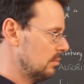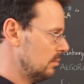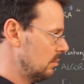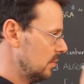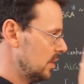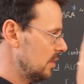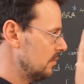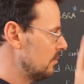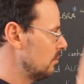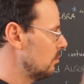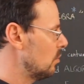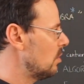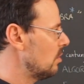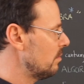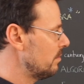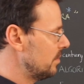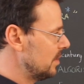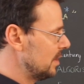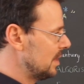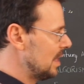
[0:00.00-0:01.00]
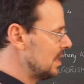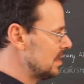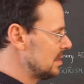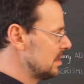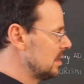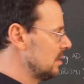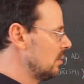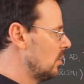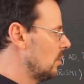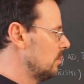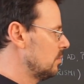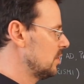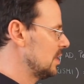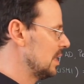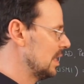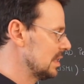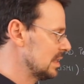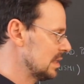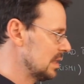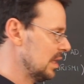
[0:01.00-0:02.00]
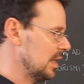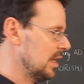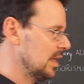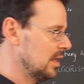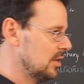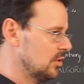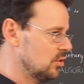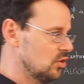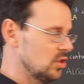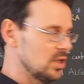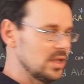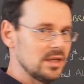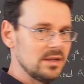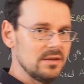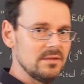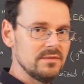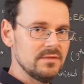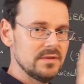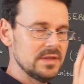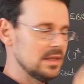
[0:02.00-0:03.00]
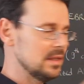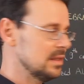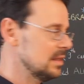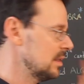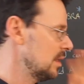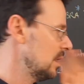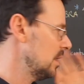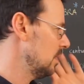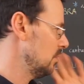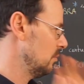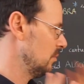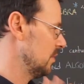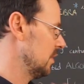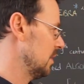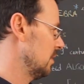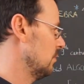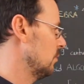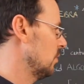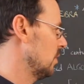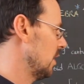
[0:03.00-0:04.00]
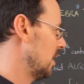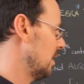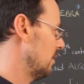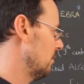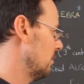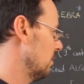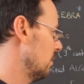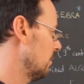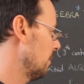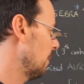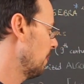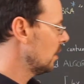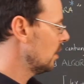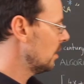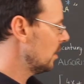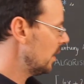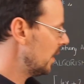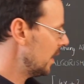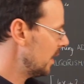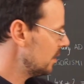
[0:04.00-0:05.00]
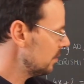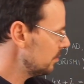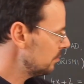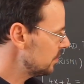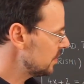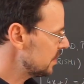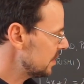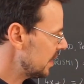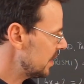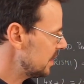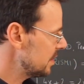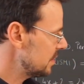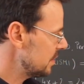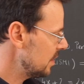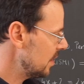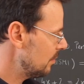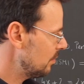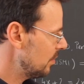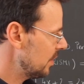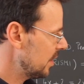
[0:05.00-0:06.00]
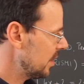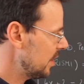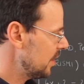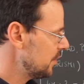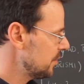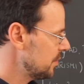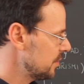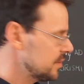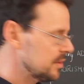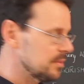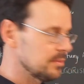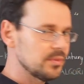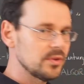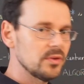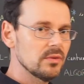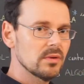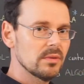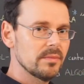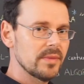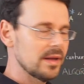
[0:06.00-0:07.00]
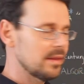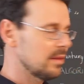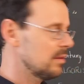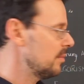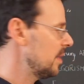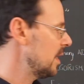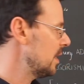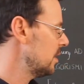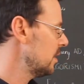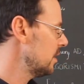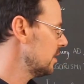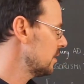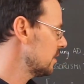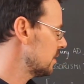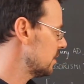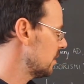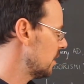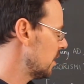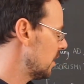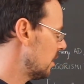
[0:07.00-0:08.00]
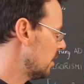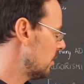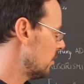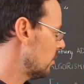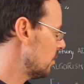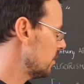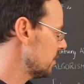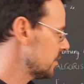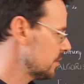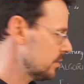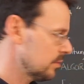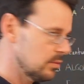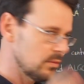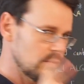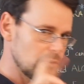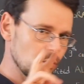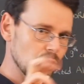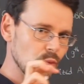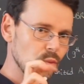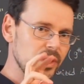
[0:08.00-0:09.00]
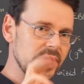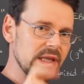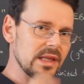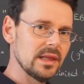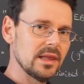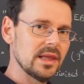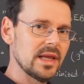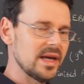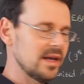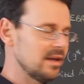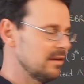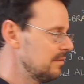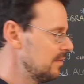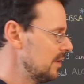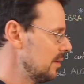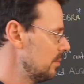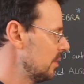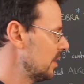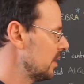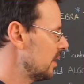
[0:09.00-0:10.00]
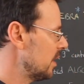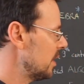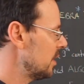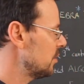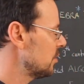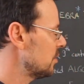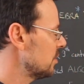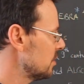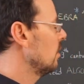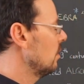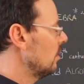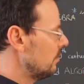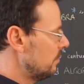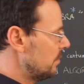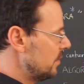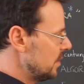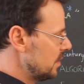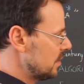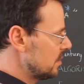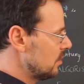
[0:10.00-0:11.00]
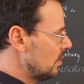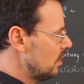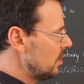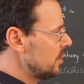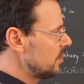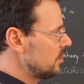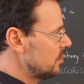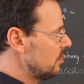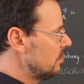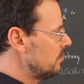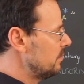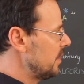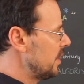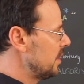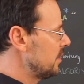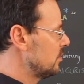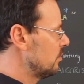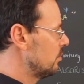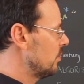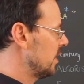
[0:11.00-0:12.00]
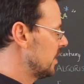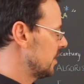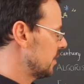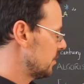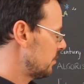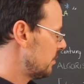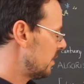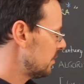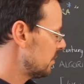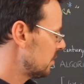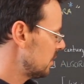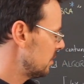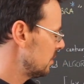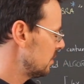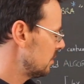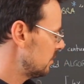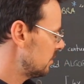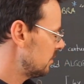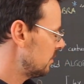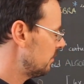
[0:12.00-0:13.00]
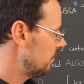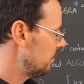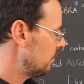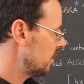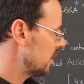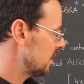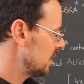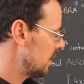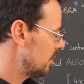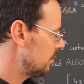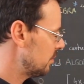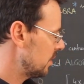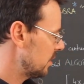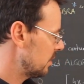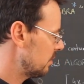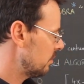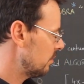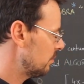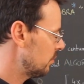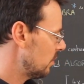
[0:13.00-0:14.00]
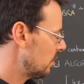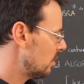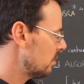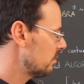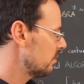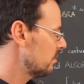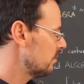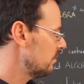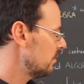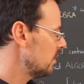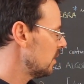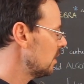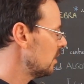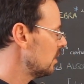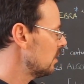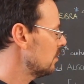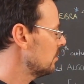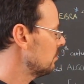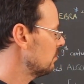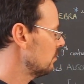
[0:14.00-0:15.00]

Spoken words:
even more fantastic objects like sheaves and schemes and whatever. And besides the applications in pure mathematics, there are also real-life applications of this knowledge of algebraic structures. For example, in cryptography,